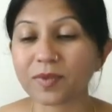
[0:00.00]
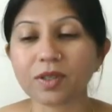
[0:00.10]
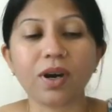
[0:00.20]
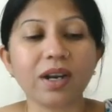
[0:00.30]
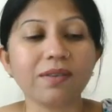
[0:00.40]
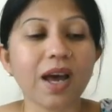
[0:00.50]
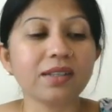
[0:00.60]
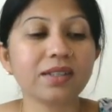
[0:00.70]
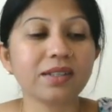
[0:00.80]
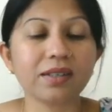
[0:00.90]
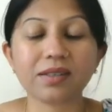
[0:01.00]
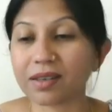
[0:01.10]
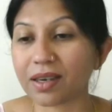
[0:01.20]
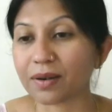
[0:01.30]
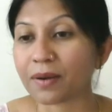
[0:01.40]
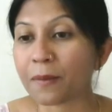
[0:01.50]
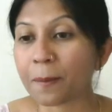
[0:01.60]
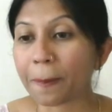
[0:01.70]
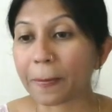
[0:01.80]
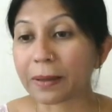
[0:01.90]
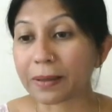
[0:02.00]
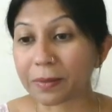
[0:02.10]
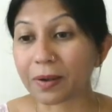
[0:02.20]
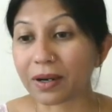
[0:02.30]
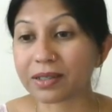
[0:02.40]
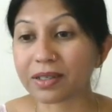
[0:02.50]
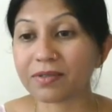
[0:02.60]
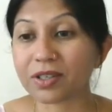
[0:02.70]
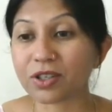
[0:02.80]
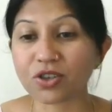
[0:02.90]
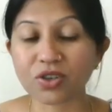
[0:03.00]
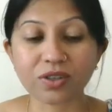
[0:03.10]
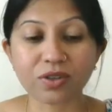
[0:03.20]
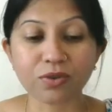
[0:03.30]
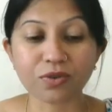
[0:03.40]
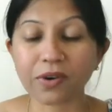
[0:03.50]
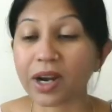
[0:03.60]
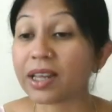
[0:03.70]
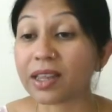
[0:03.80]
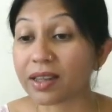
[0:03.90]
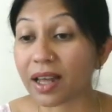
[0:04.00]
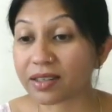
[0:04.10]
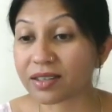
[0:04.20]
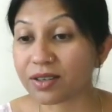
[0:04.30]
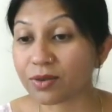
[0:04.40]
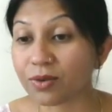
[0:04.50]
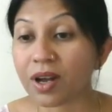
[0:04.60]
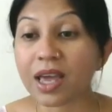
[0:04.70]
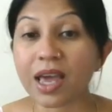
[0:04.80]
So advanced is again a terminology which is used for anything that is new,